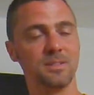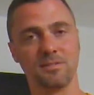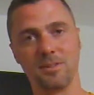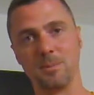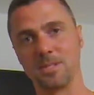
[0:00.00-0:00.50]

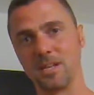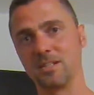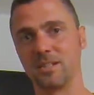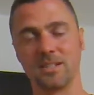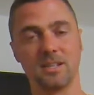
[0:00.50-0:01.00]

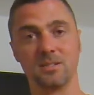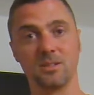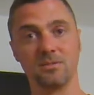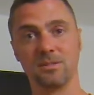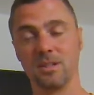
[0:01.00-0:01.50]
fermentation kicked
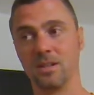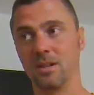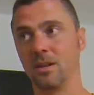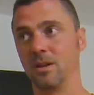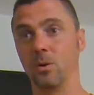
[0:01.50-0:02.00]
off,
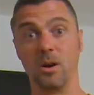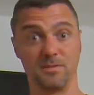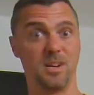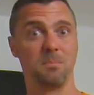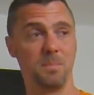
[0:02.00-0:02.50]
or after
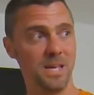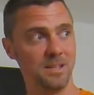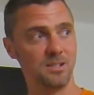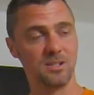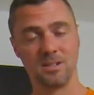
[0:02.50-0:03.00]
I
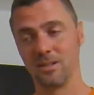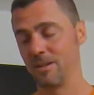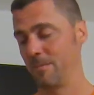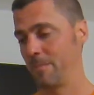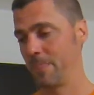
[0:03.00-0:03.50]
pitched.
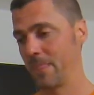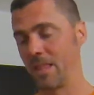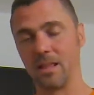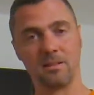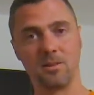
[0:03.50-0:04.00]

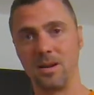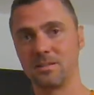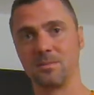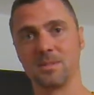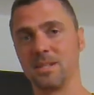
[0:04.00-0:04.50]
The
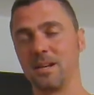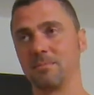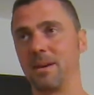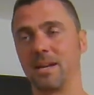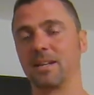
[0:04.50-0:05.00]
Krausen was dying
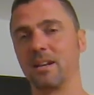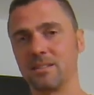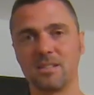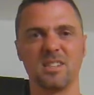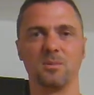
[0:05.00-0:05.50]
back, and I
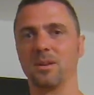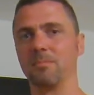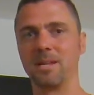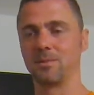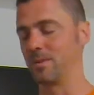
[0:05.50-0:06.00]
just didn't want to
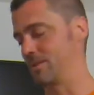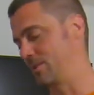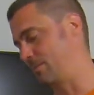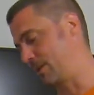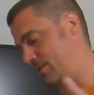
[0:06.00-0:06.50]
mess with it too
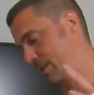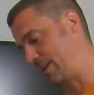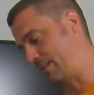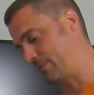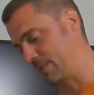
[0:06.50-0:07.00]
much, so I
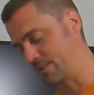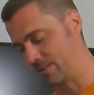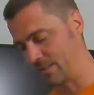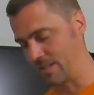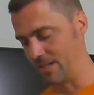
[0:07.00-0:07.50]
left it,
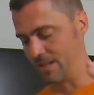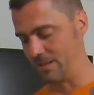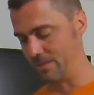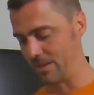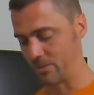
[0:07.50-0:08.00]

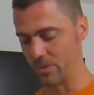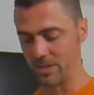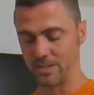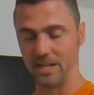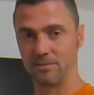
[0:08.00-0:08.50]
and I thought
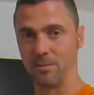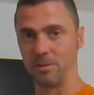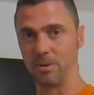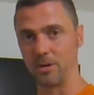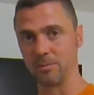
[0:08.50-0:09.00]
I'd get it from the
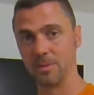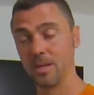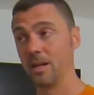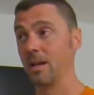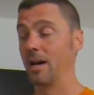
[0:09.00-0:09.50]
bottom.
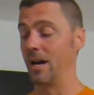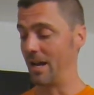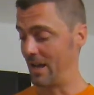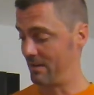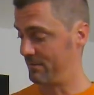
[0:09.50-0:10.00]
I
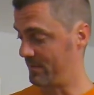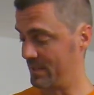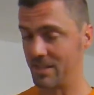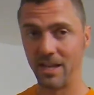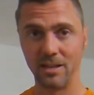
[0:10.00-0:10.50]
have the
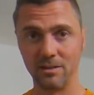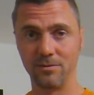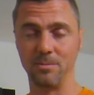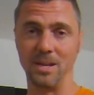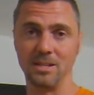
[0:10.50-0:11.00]
second
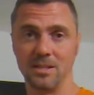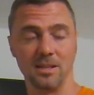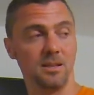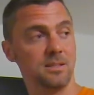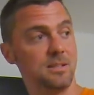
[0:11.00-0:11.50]

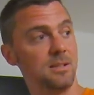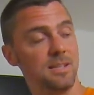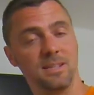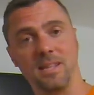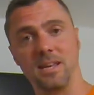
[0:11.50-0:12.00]
fermenter still
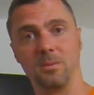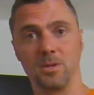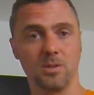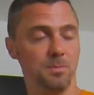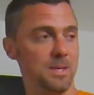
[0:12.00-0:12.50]
in there,
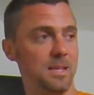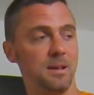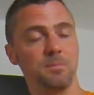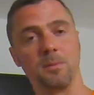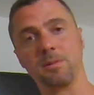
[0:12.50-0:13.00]
which will be there
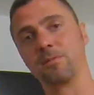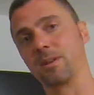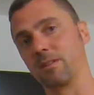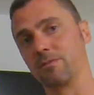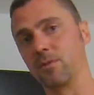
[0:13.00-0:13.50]
probably for
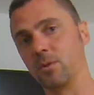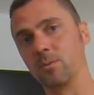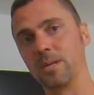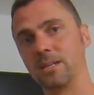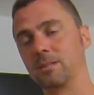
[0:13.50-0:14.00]
another 4
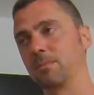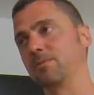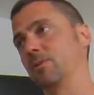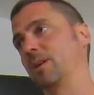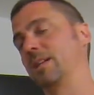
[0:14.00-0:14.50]
weeks
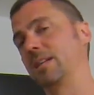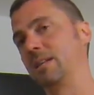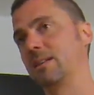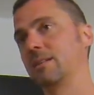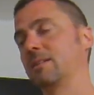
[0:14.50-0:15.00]
before I need
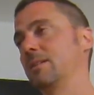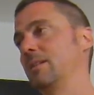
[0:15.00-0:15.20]
it.